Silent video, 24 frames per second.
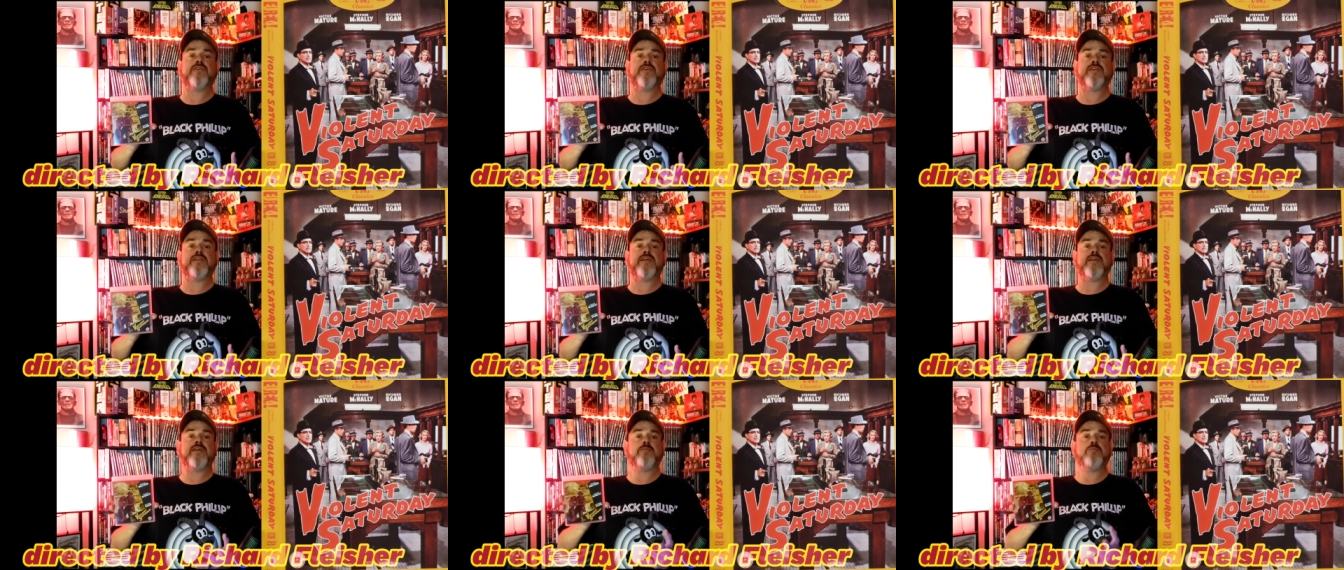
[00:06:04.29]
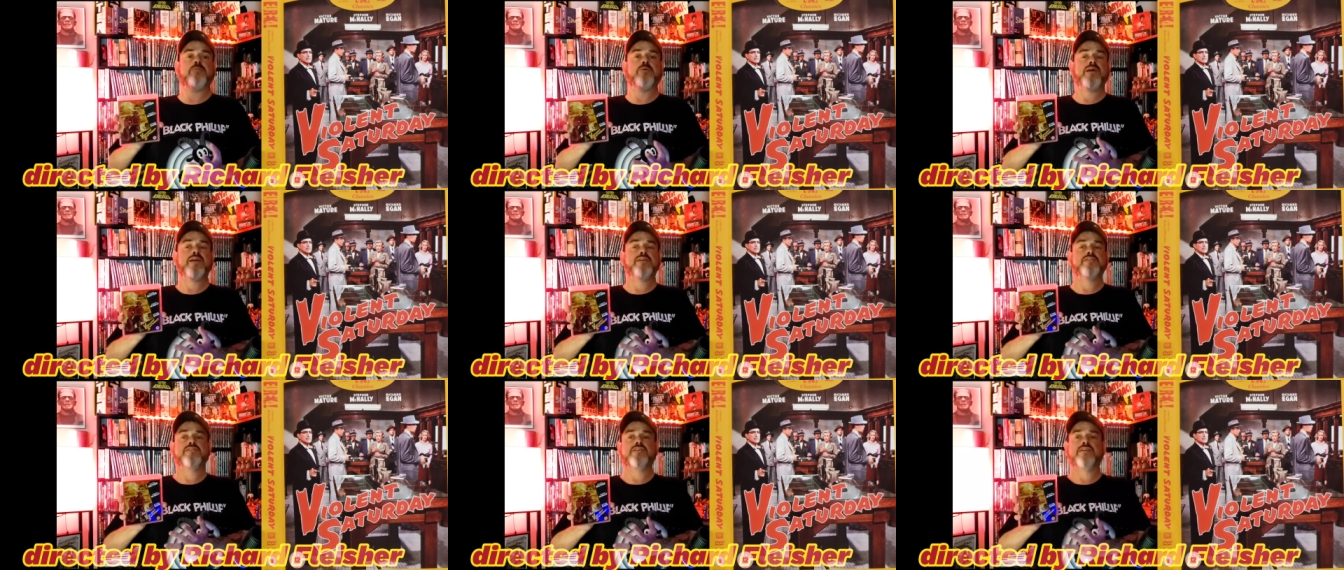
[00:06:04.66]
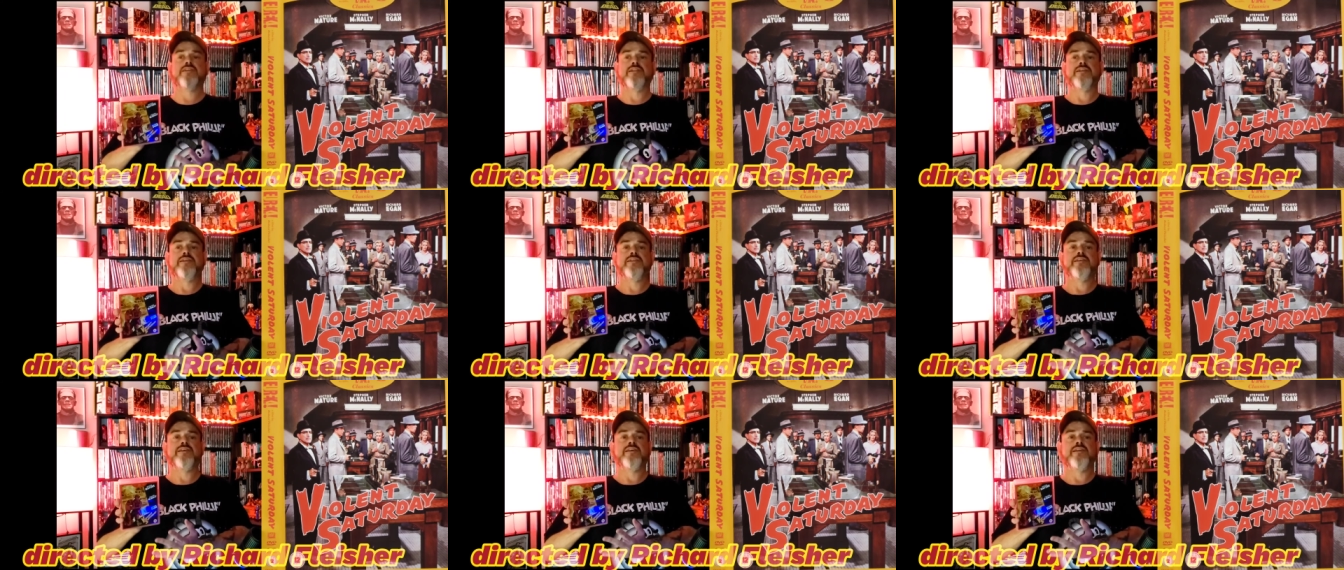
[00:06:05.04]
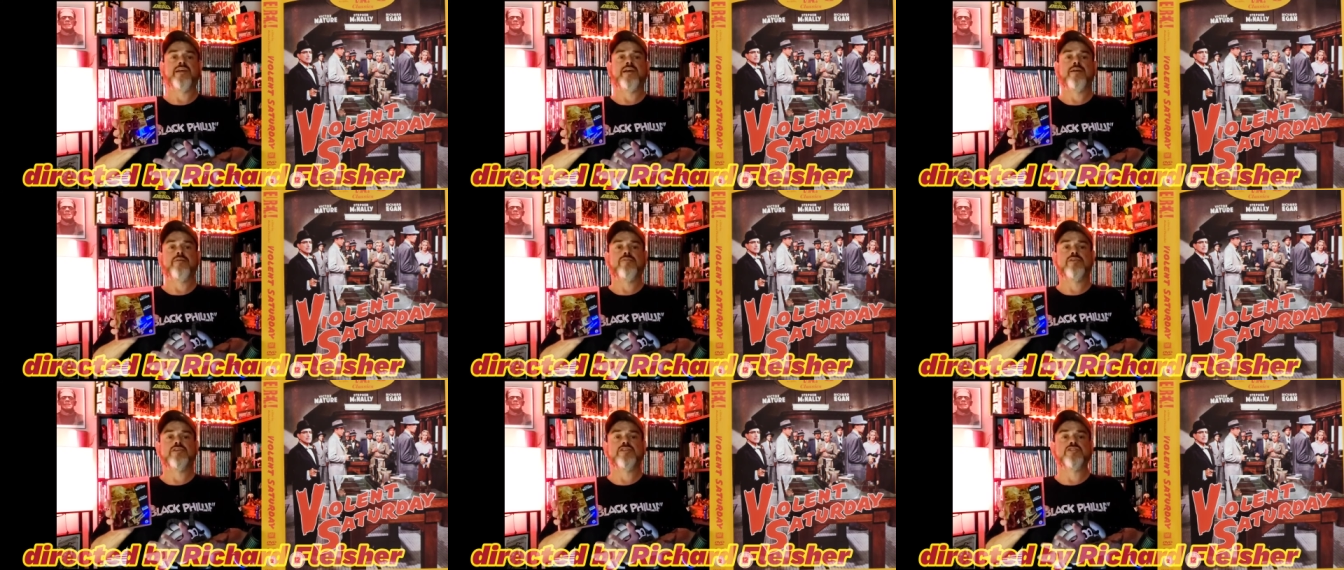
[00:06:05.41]
He he basically did
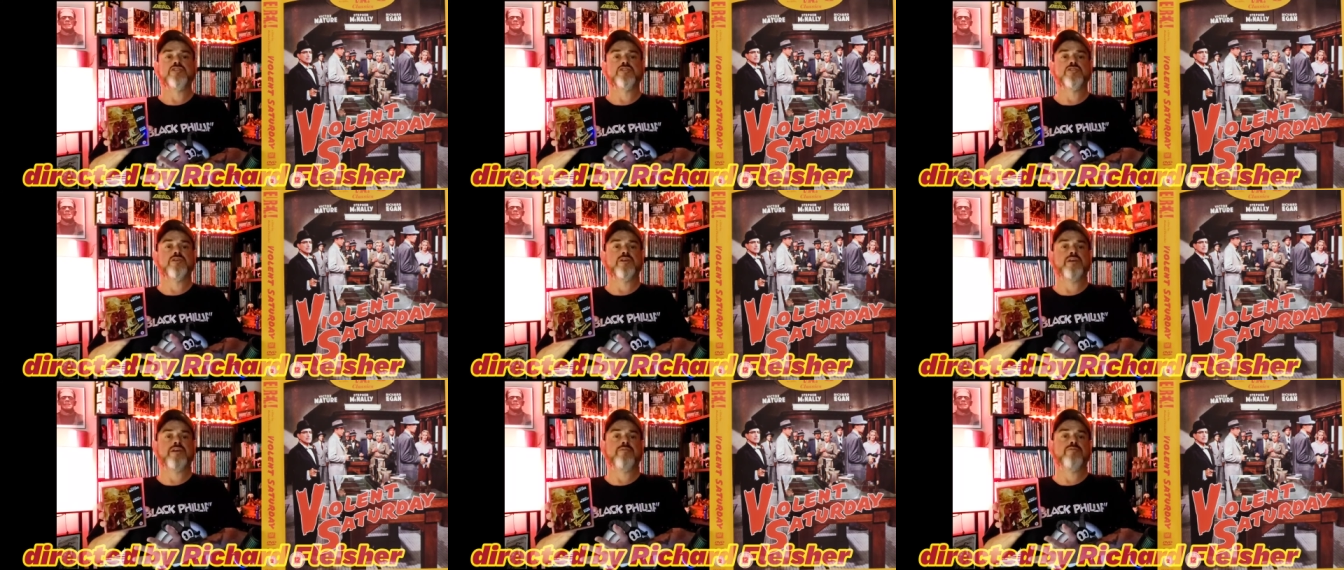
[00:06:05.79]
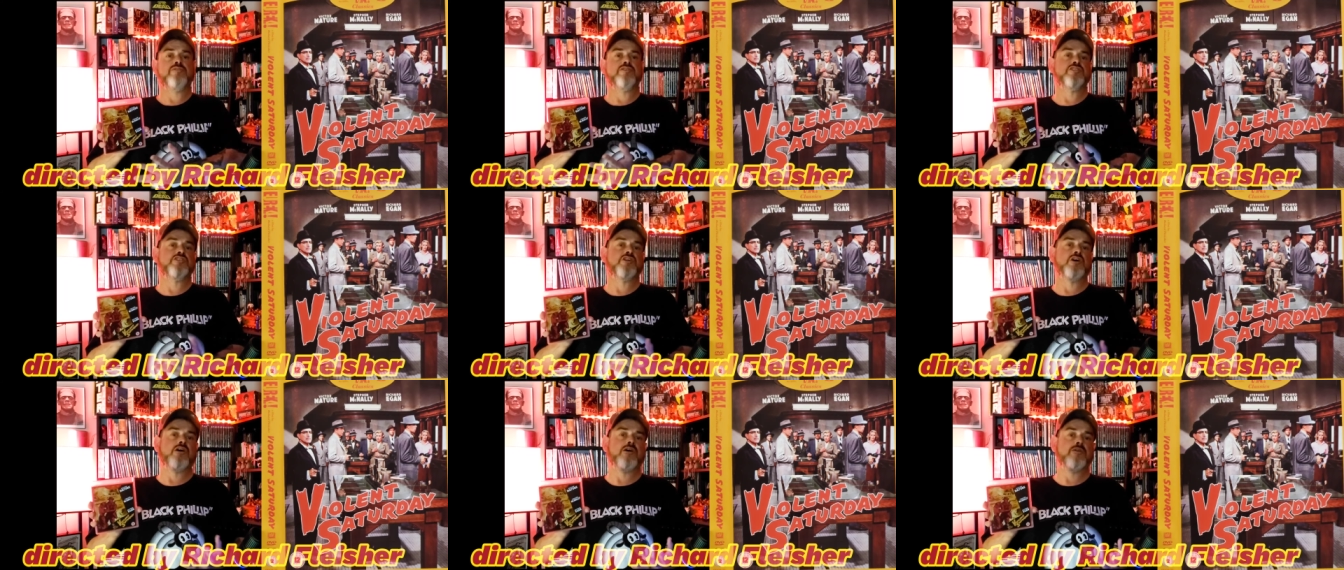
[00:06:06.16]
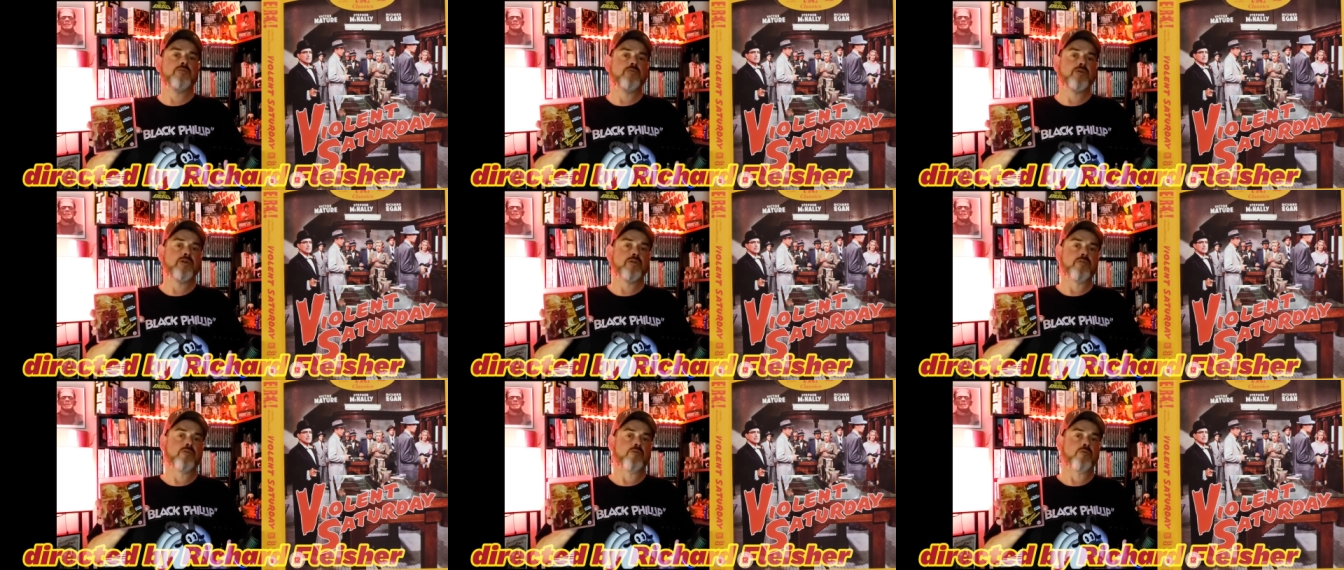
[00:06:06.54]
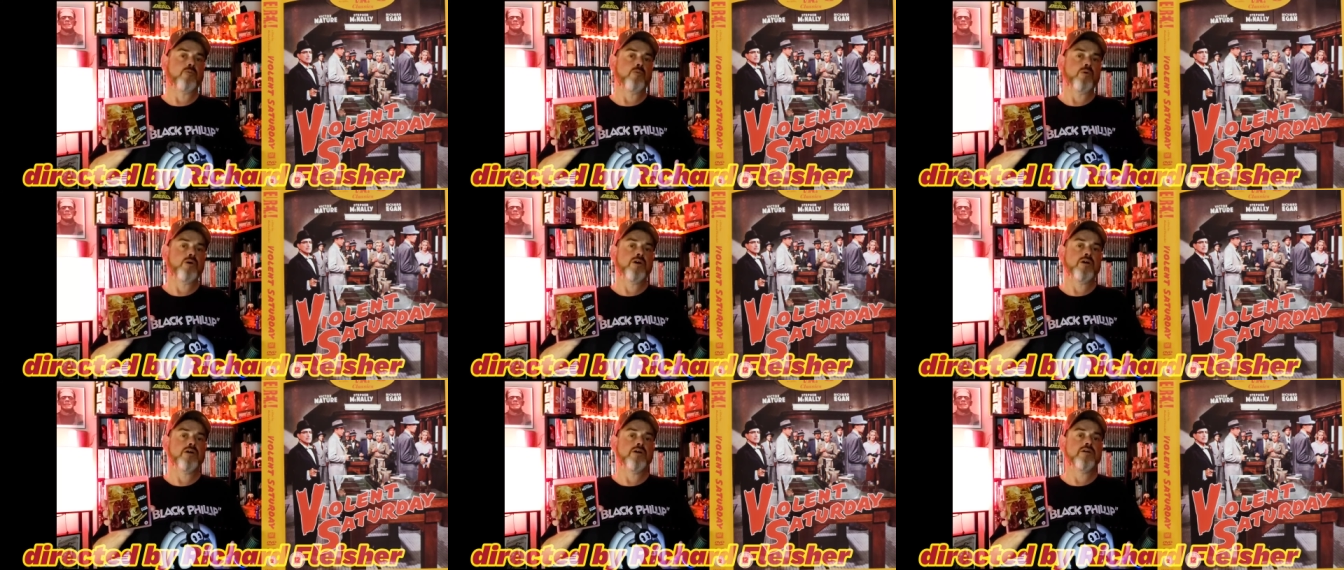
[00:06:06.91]
every every genre there
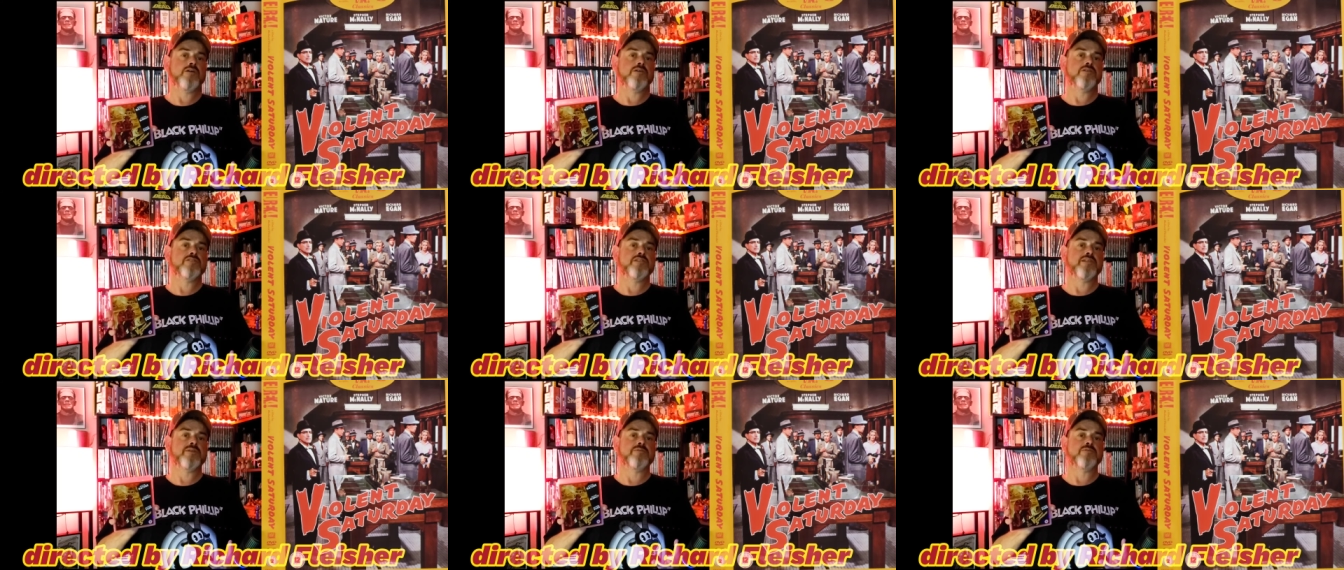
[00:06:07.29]
was.